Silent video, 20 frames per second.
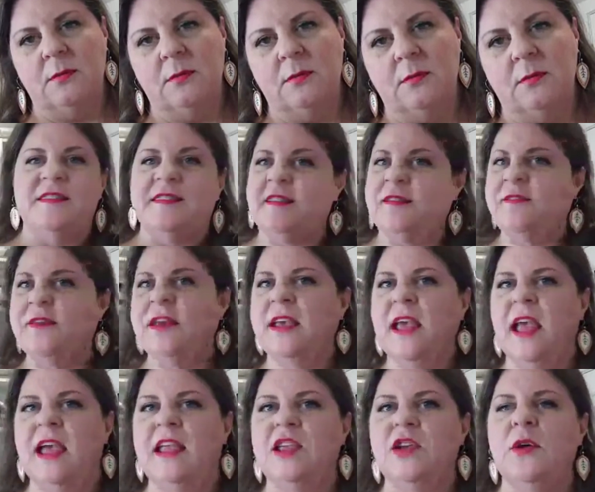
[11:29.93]
specific,
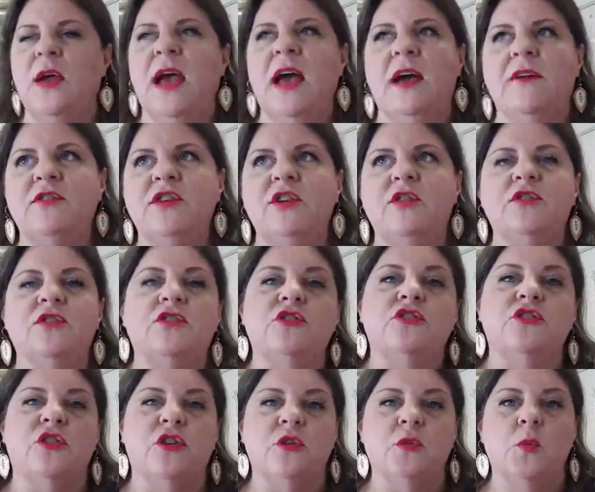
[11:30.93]
and you have to use a
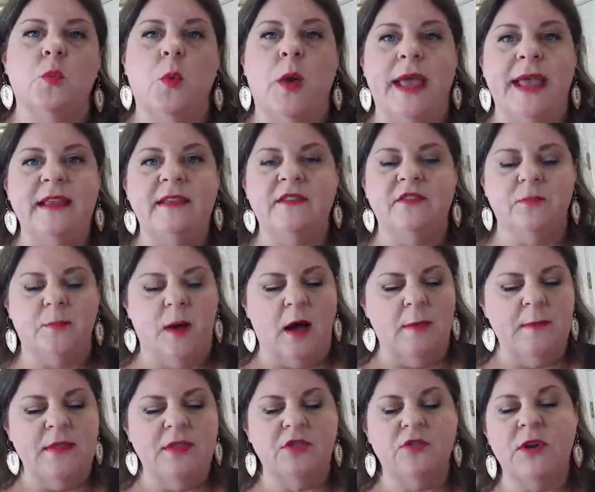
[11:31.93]
certain weight of
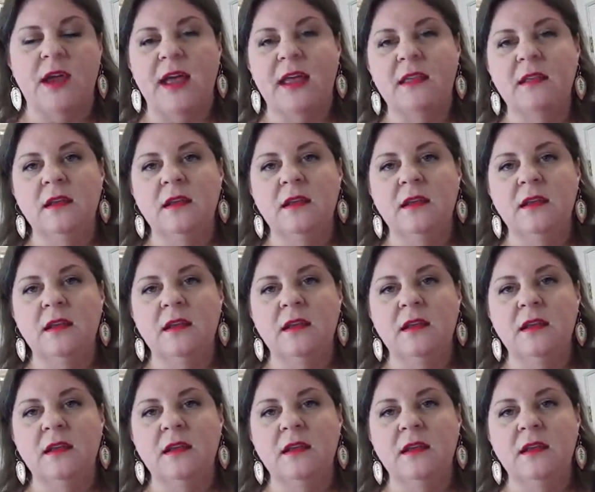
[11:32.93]
bobbin thread.